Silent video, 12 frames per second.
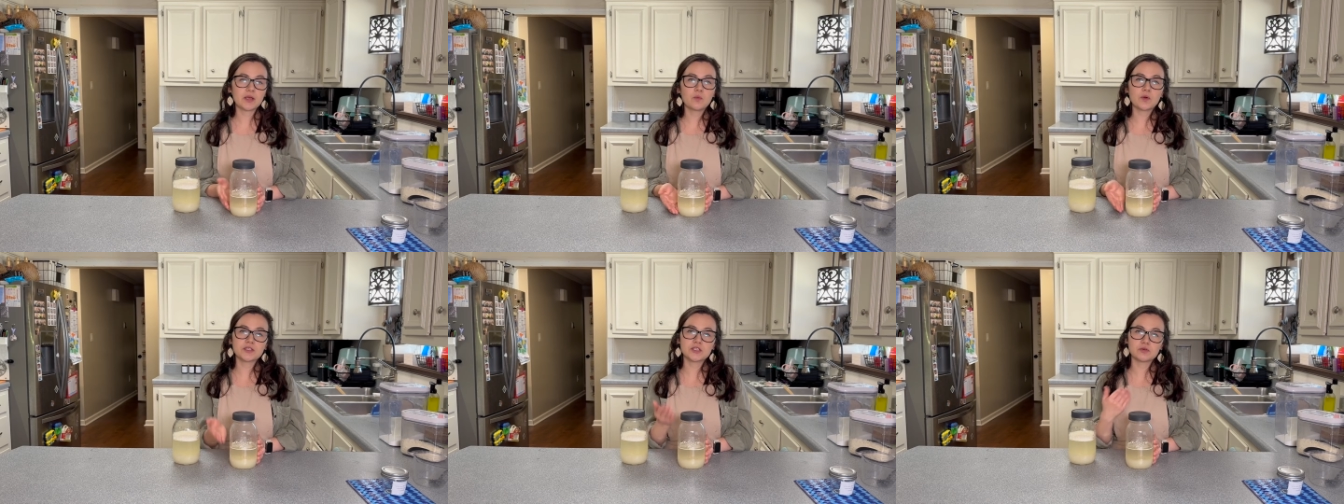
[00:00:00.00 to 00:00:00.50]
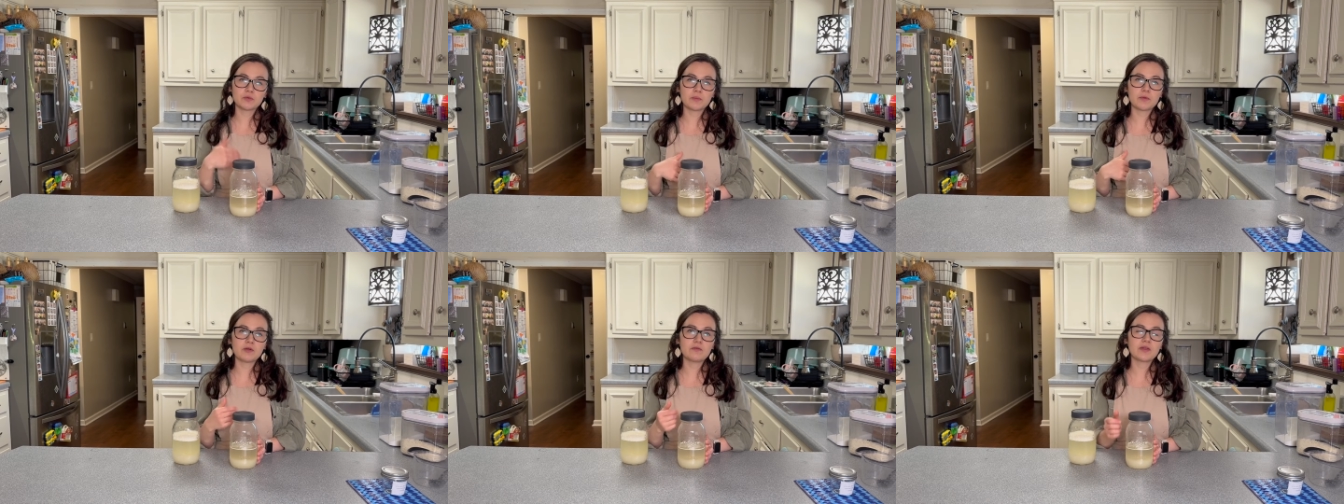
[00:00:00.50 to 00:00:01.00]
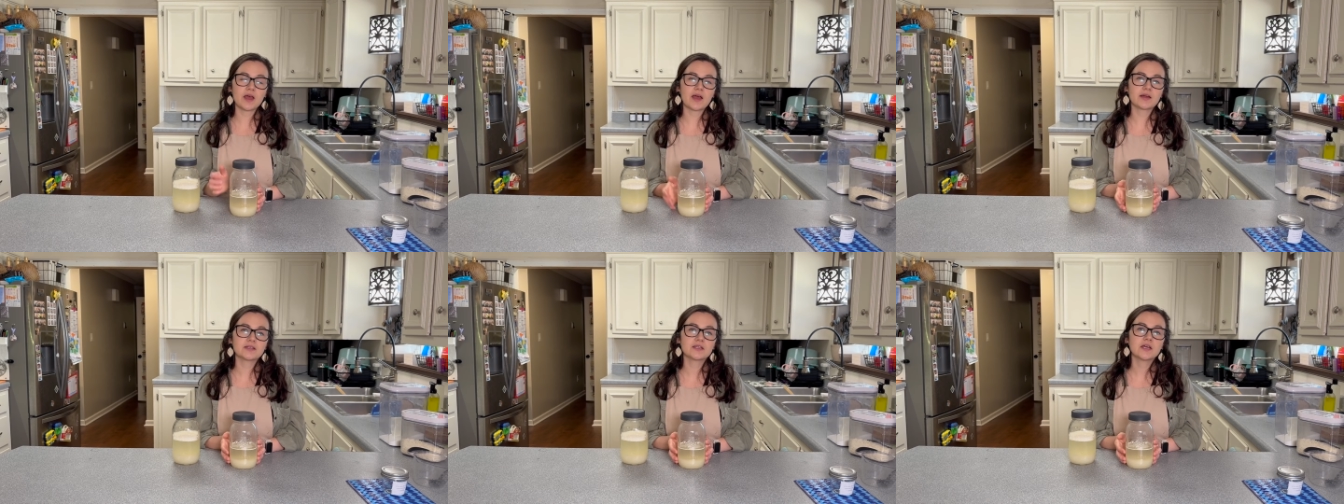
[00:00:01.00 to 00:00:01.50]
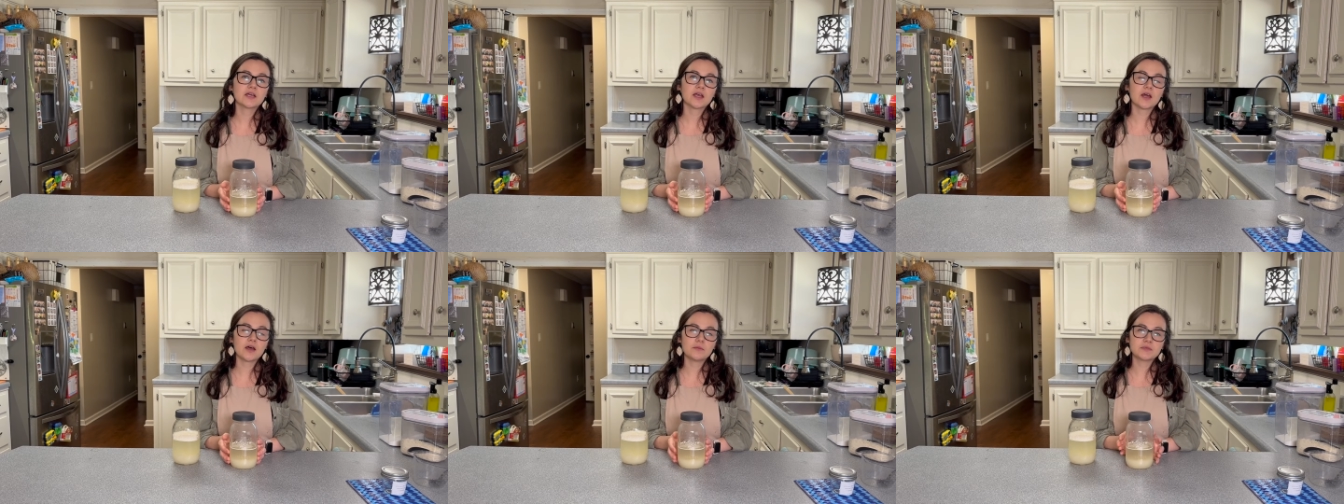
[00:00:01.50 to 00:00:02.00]
Once you remove that
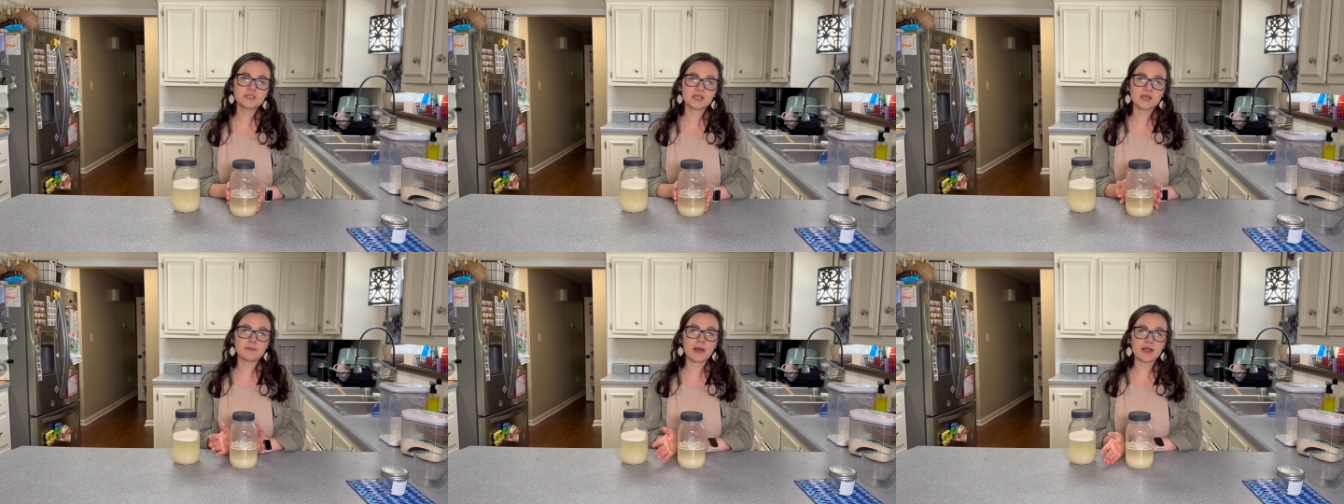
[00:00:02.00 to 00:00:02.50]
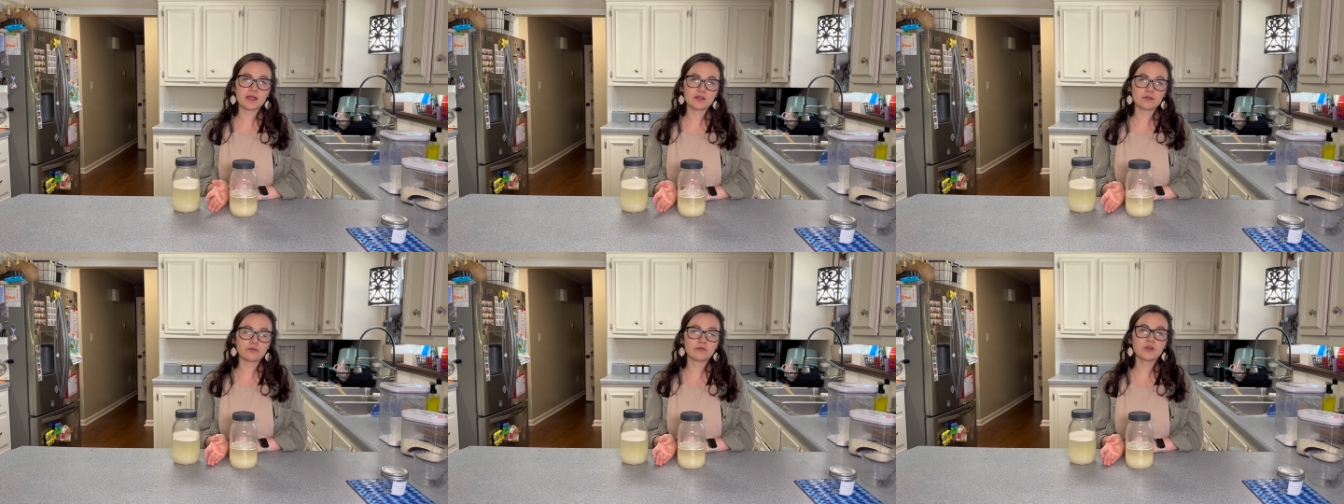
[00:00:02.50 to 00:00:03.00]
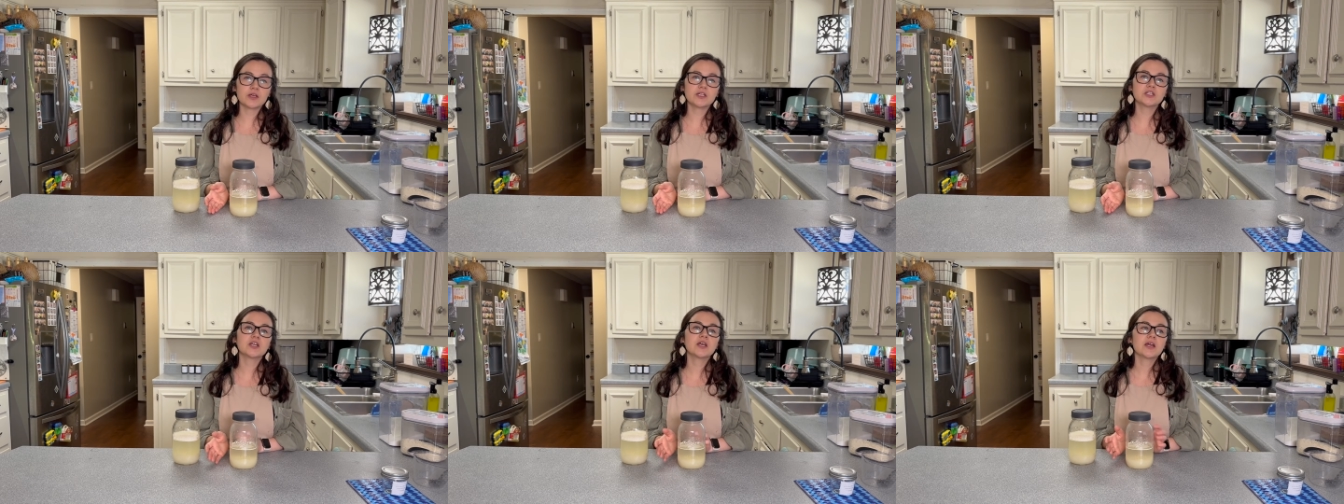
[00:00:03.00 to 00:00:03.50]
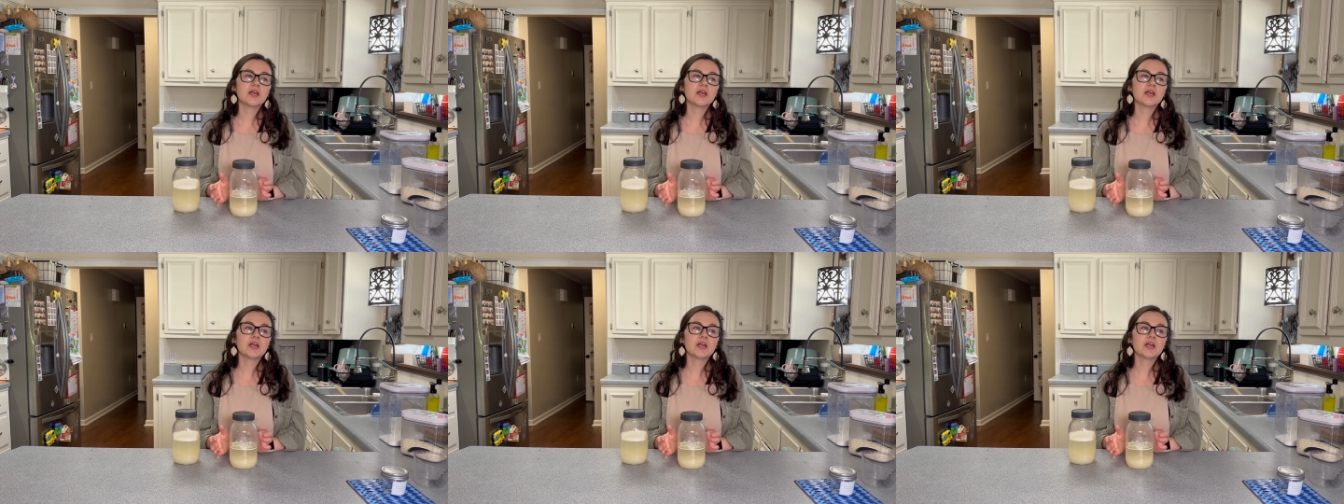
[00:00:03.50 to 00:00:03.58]
cup, stick it back in the fridge.